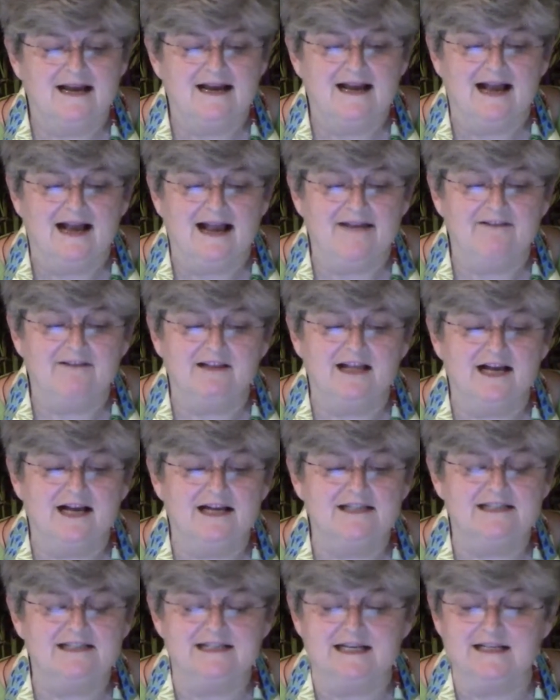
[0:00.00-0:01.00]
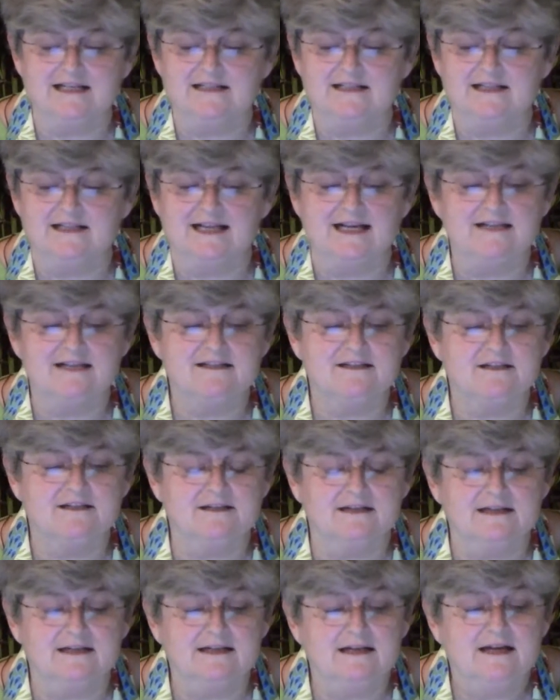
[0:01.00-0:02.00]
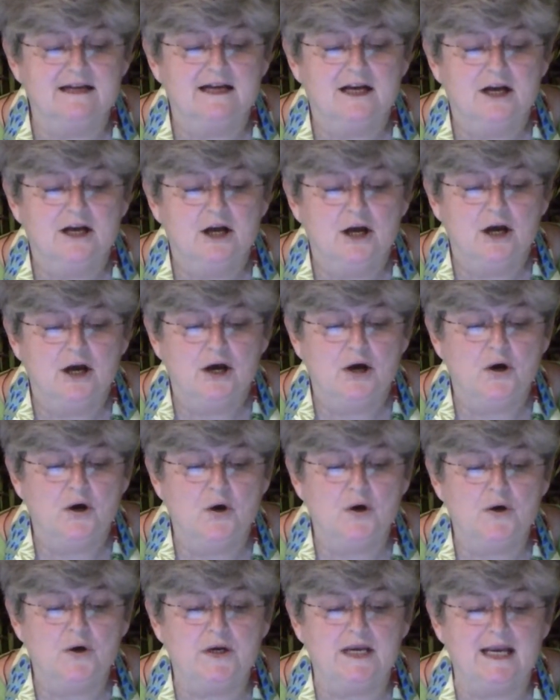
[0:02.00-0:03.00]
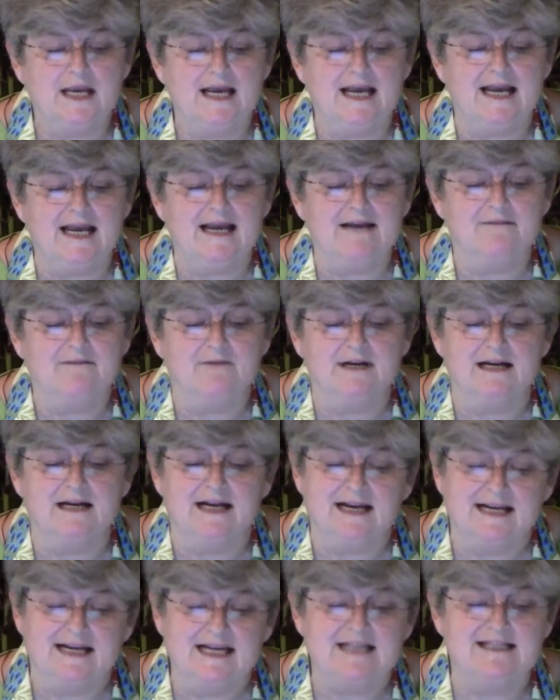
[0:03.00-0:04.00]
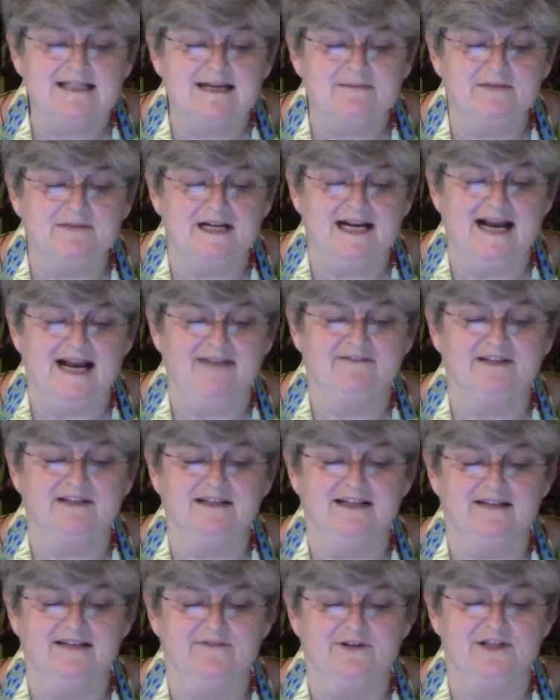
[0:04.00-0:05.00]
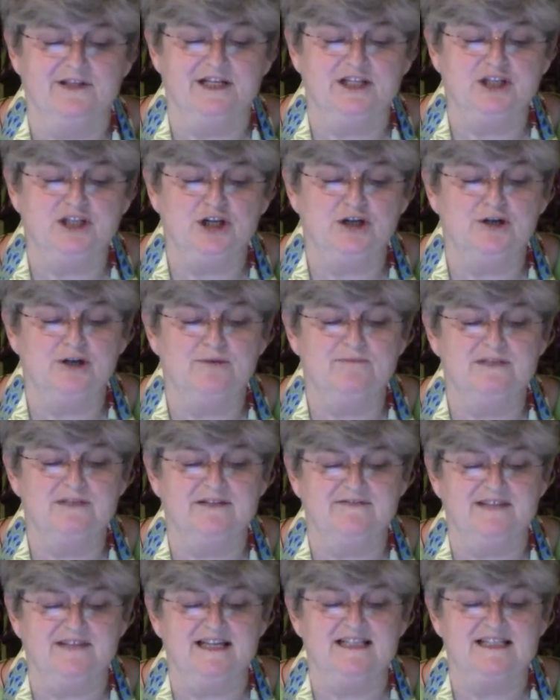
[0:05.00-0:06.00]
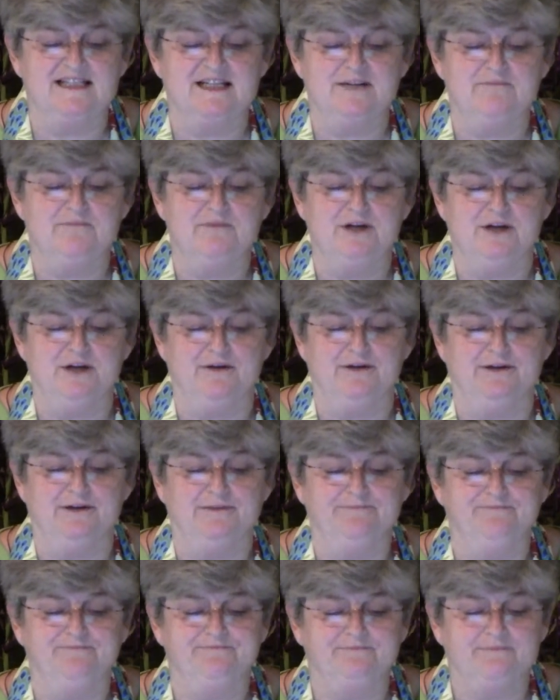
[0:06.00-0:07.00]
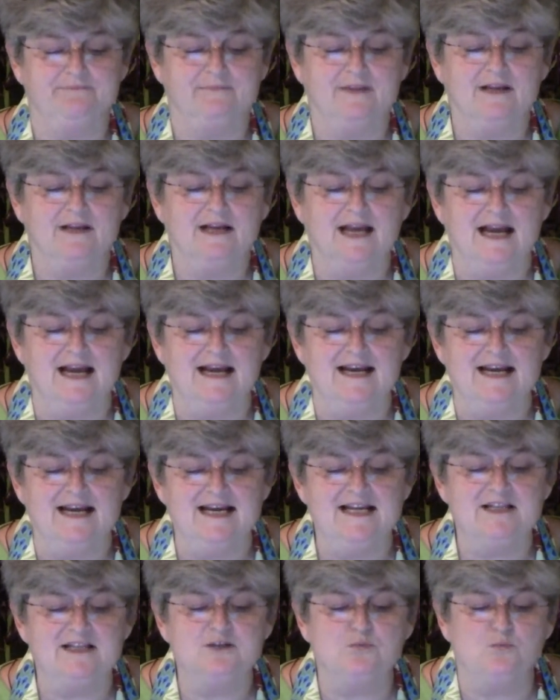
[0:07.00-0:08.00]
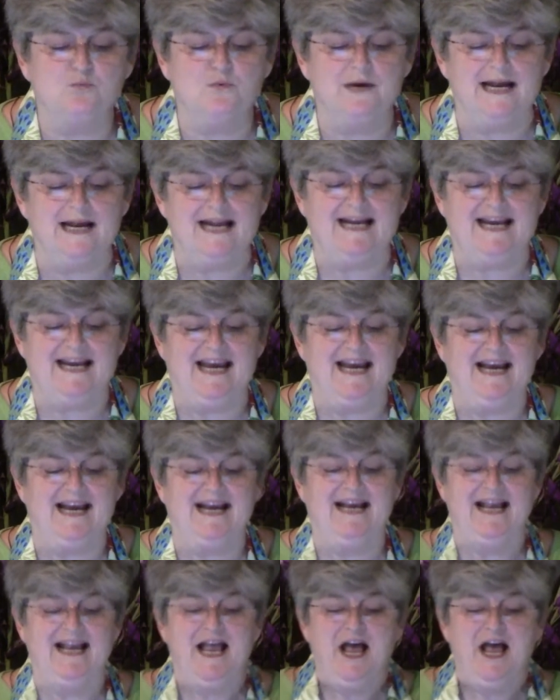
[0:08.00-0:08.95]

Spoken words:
I haven't lost it, so that's good. Okay, well, I guess I'm going to have to live on the terms of this computer. Okay, it's winning.